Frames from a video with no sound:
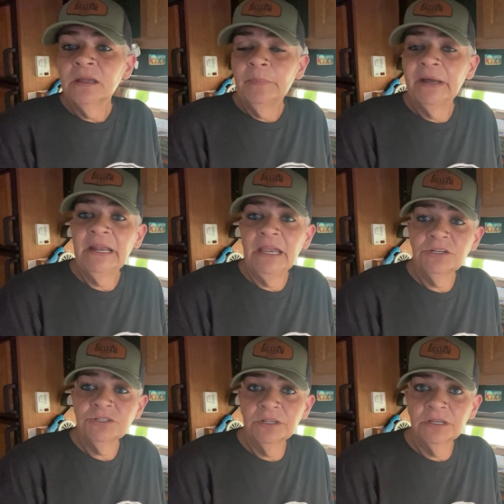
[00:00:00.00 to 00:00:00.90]
But
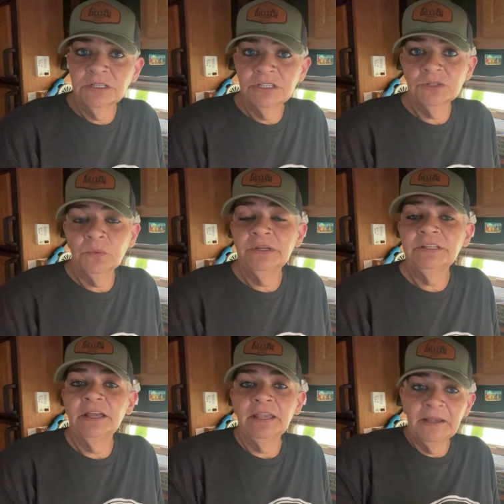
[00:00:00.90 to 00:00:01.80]
Angela, I just want to
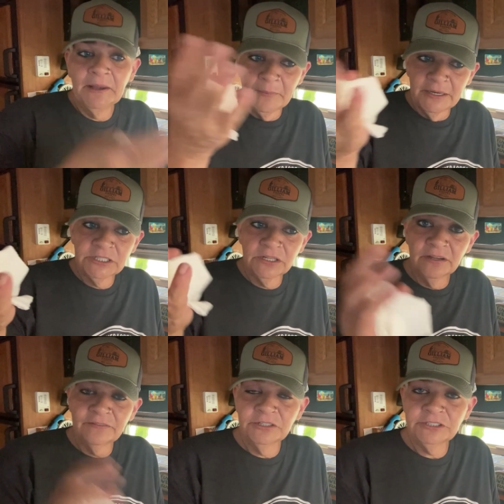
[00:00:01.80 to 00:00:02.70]
tell you how much I
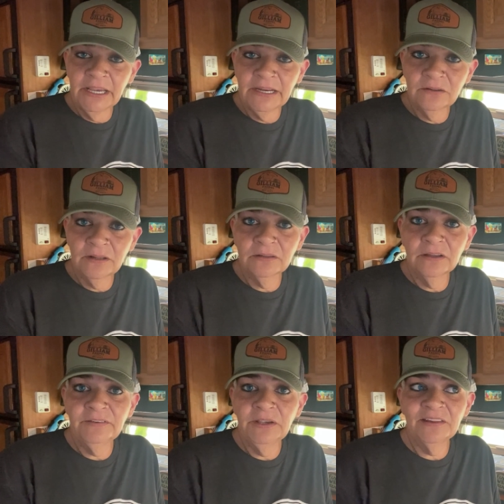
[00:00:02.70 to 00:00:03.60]
love your channel. I
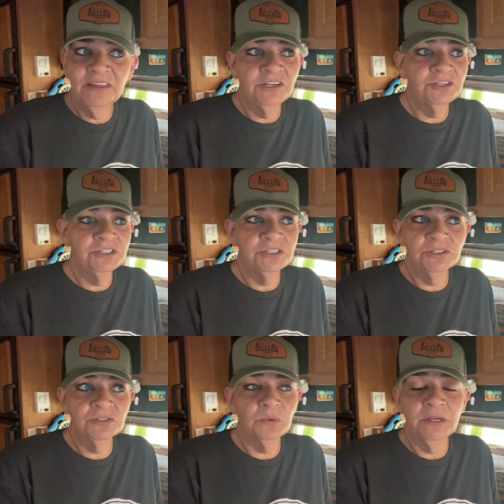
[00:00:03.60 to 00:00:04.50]
love you. I think you're just a
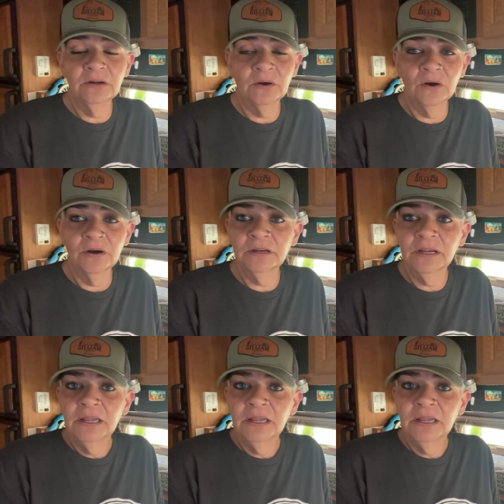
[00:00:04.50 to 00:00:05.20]
sweetheart.